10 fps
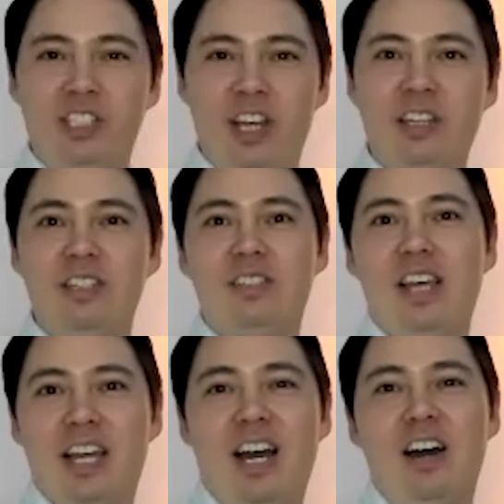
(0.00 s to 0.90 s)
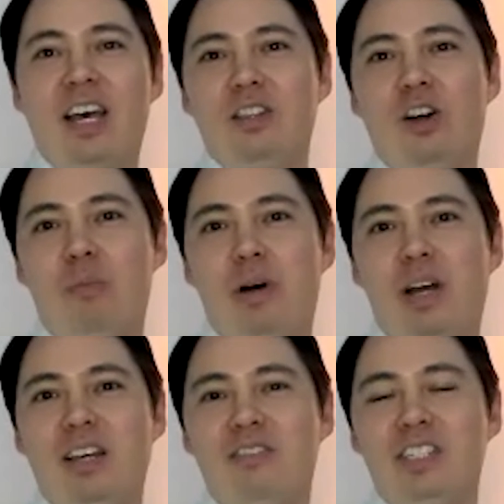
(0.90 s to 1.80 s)
check Zach out at
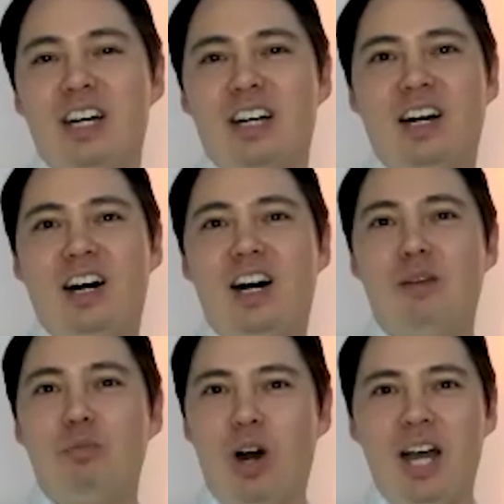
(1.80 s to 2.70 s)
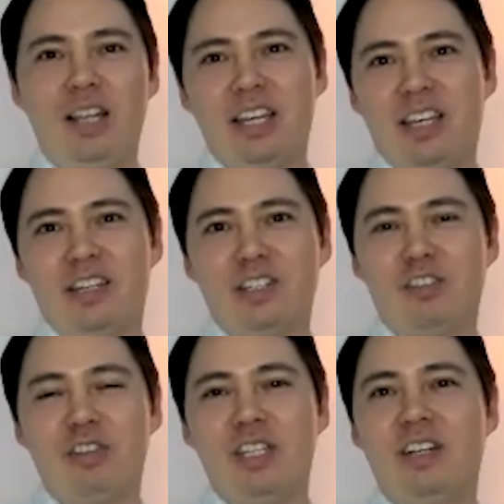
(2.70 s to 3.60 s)
lawbylevin.com. We'll highlight it here in the
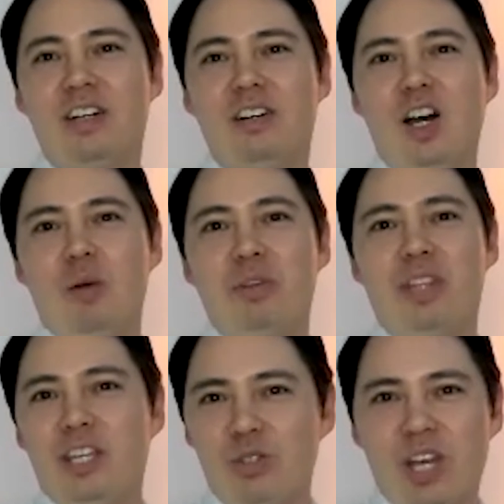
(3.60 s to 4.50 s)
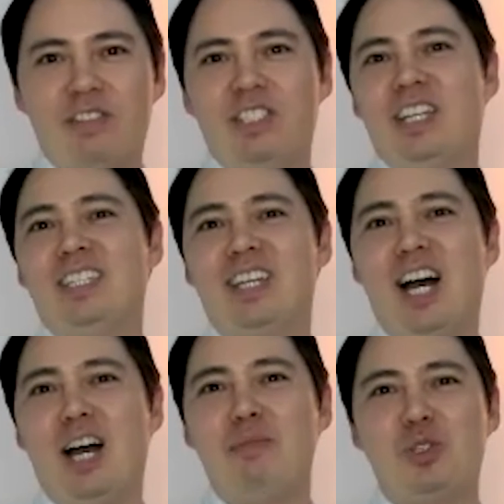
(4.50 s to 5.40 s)
video. But thank you, Zach, for taking the
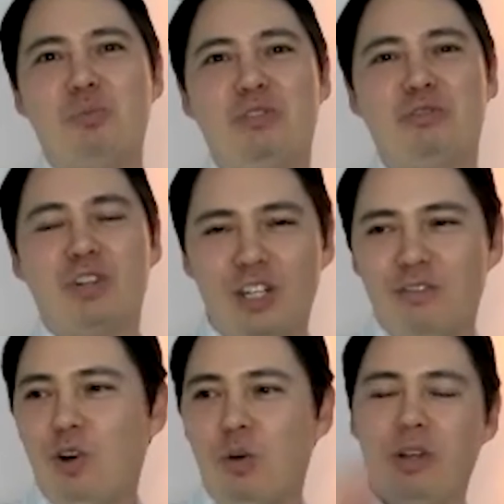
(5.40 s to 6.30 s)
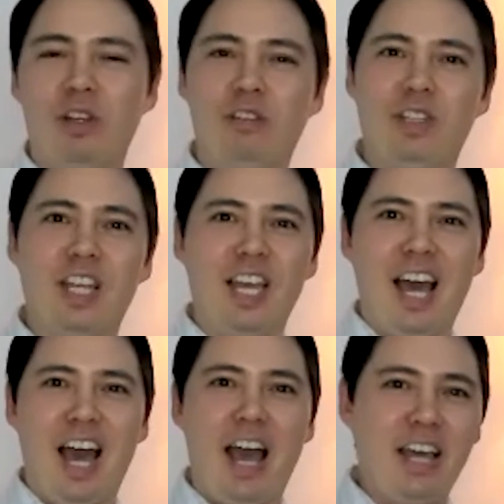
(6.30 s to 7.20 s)
time. This has been really informative. And
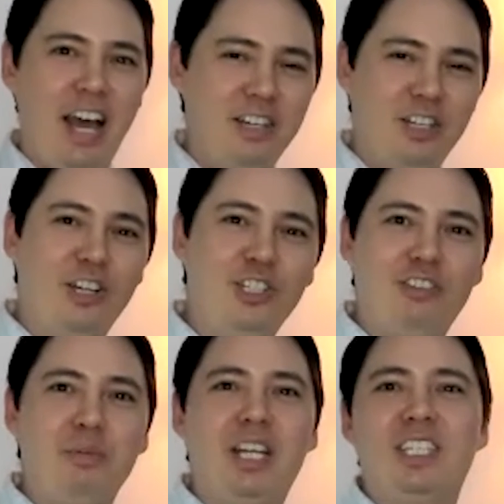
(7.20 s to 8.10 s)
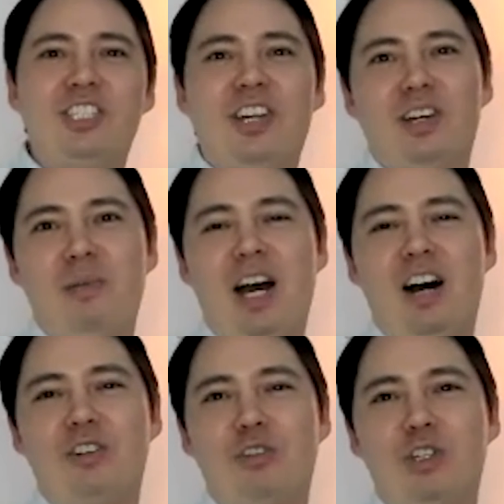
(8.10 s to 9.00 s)
I urge everybody to check him
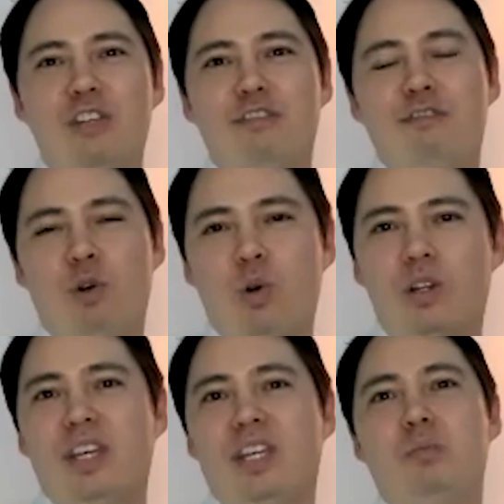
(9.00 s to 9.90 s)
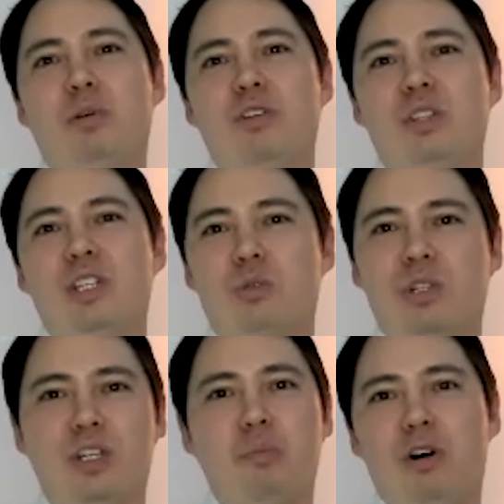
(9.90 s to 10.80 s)
out. Really forward thinking person that's really
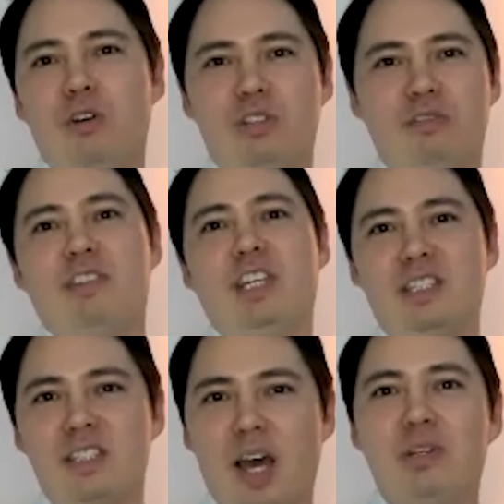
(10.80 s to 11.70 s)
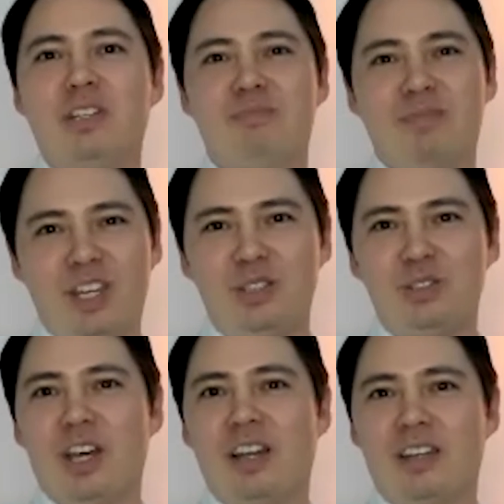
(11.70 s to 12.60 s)
on the pulse of everything that's happening. Thank you, Zach.